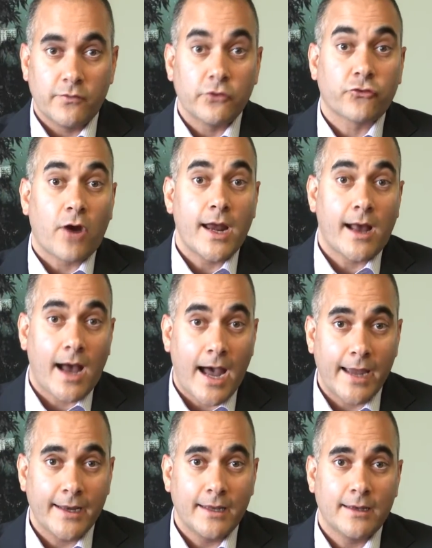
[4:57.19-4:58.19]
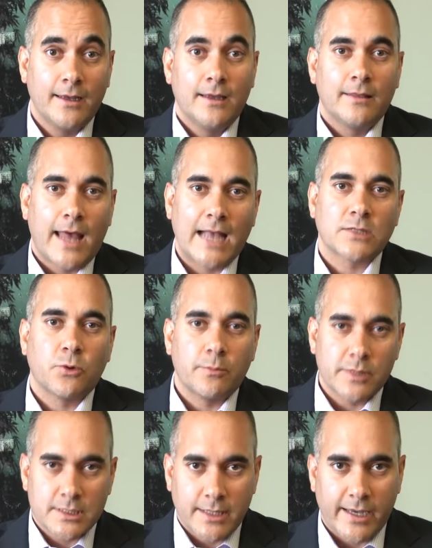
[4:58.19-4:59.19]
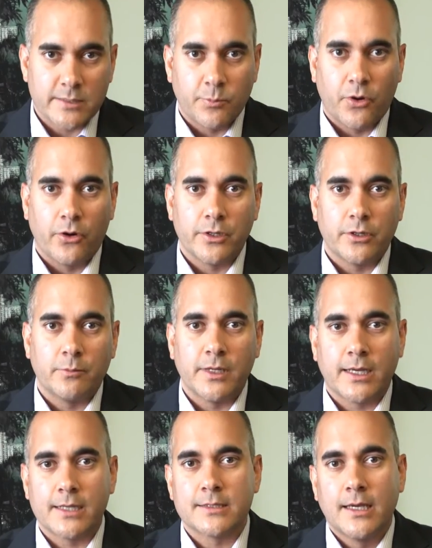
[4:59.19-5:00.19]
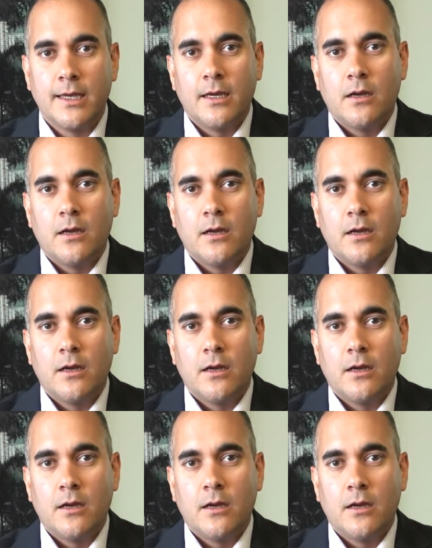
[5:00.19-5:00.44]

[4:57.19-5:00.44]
If you try to hide it, that's when mistakes burn you, because